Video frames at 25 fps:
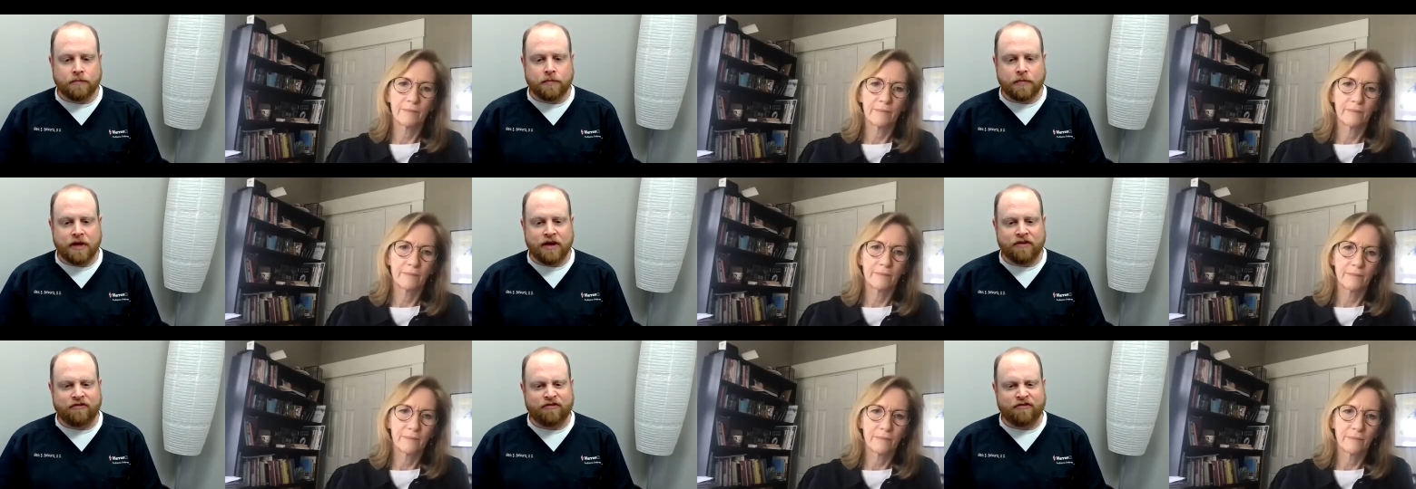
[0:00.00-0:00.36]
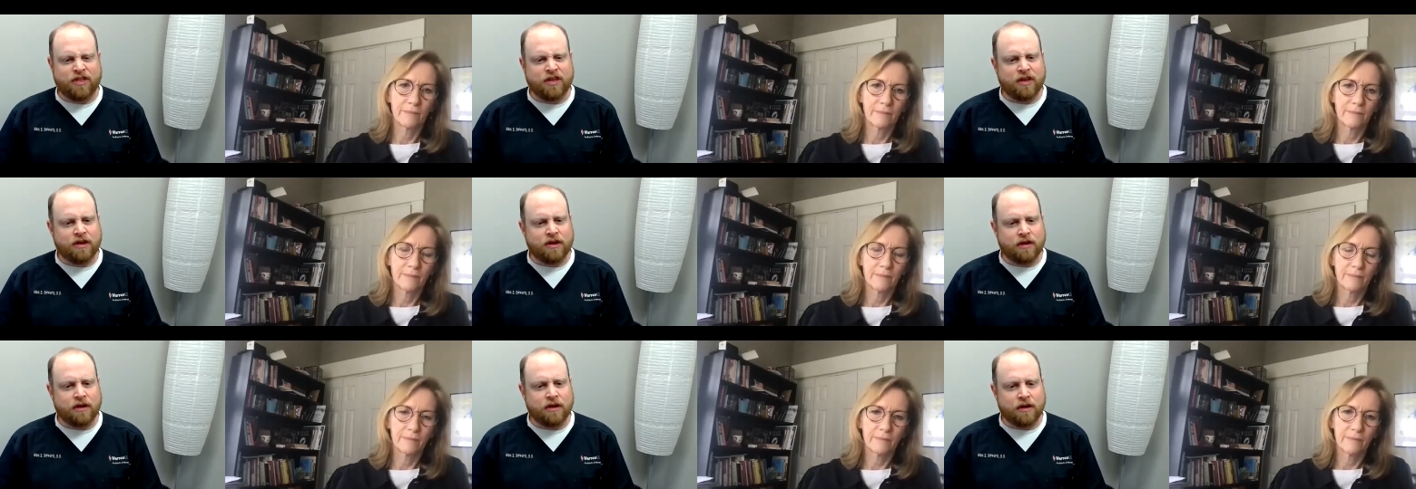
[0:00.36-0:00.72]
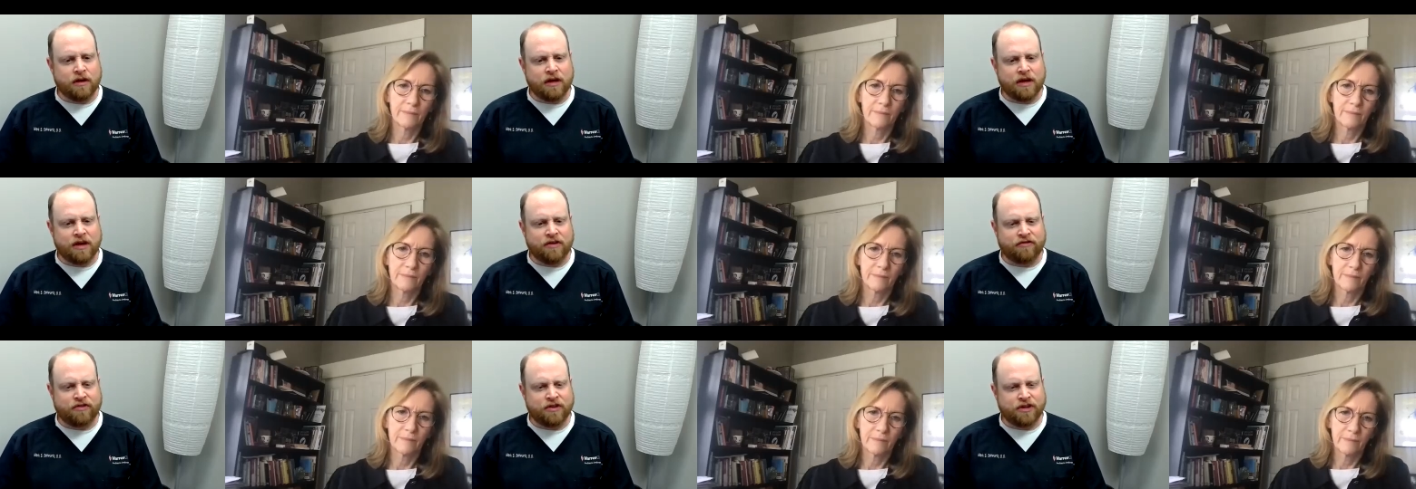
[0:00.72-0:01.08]
Speaker 1: if the
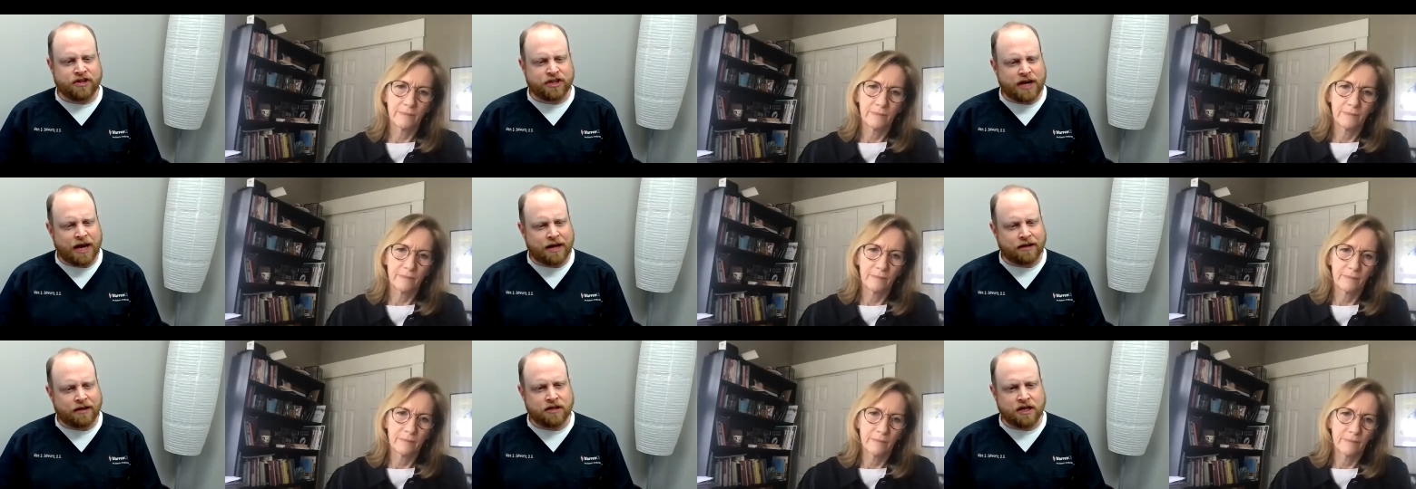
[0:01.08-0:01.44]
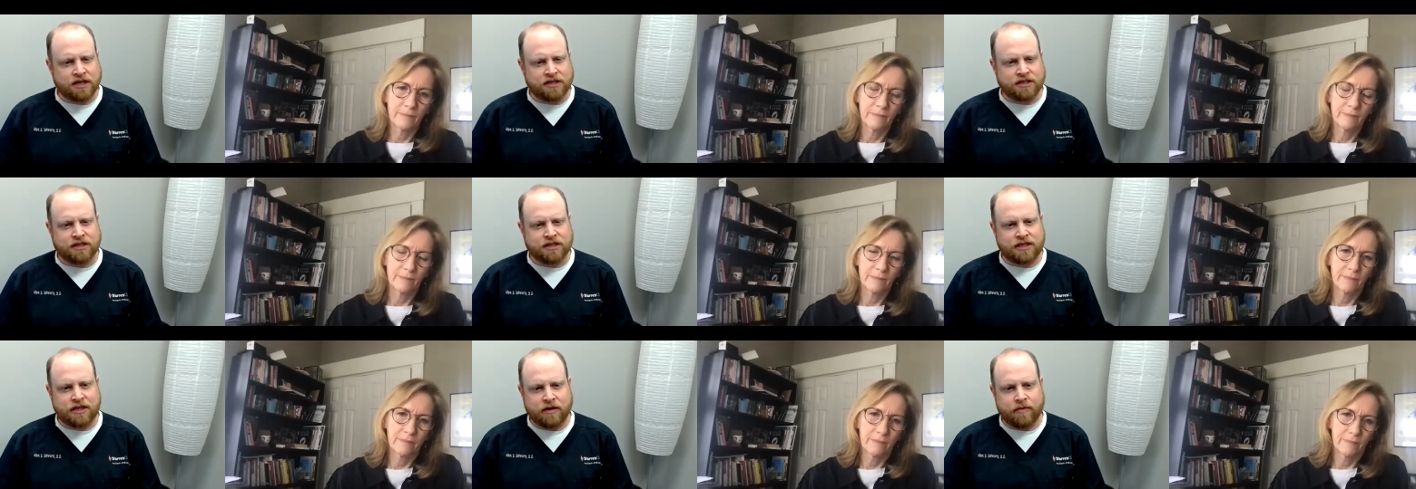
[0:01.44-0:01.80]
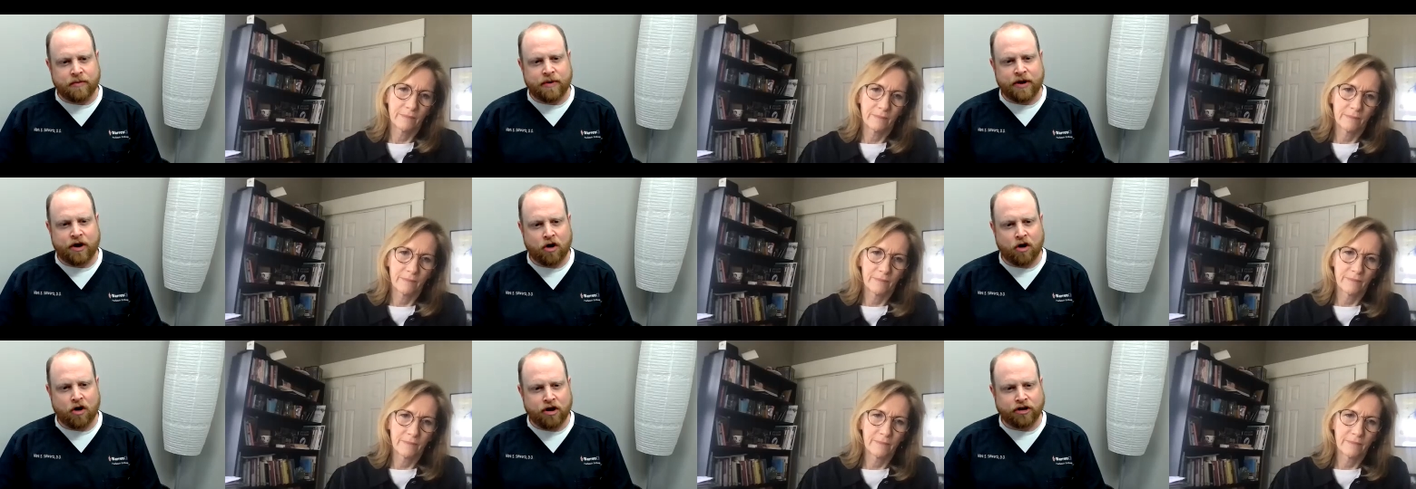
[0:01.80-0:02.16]
if the child doesn't seem to be
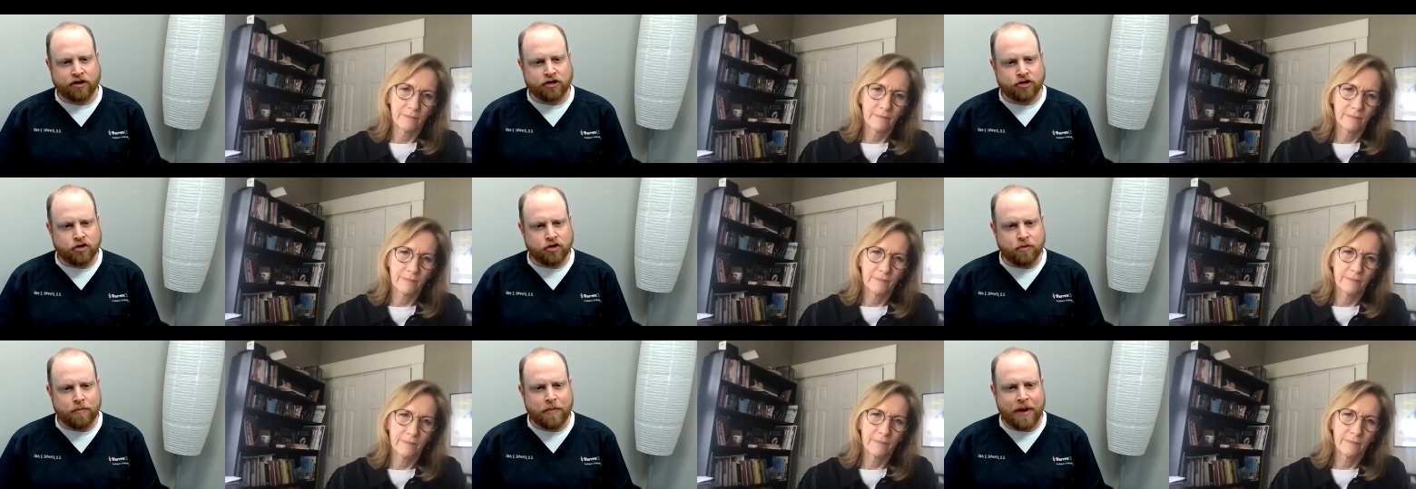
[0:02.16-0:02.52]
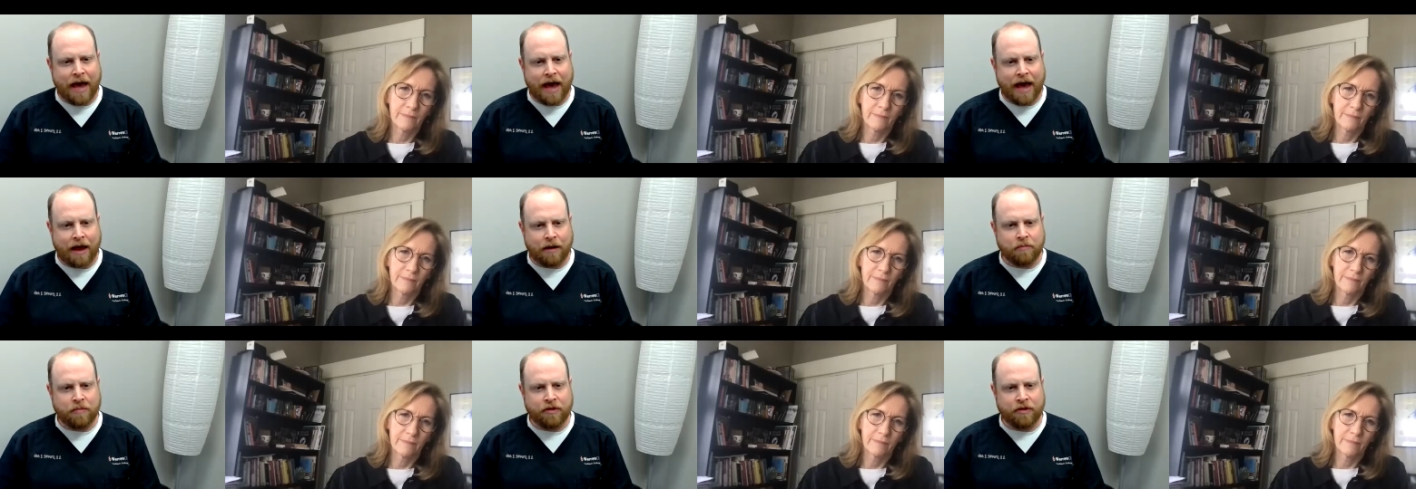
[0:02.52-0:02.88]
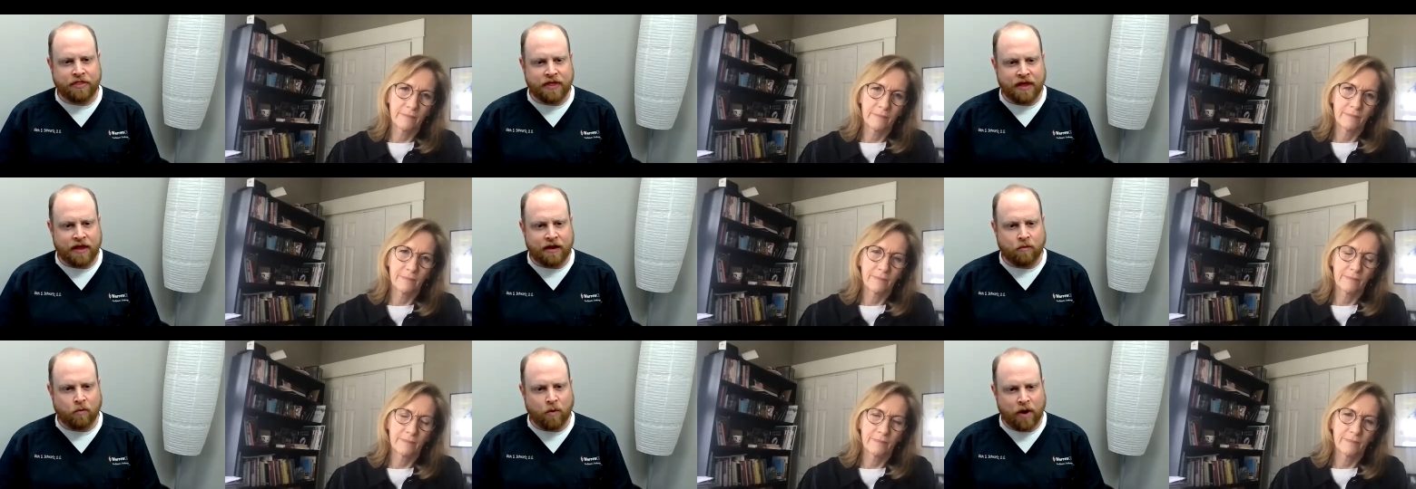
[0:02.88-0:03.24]
hurting too bad but then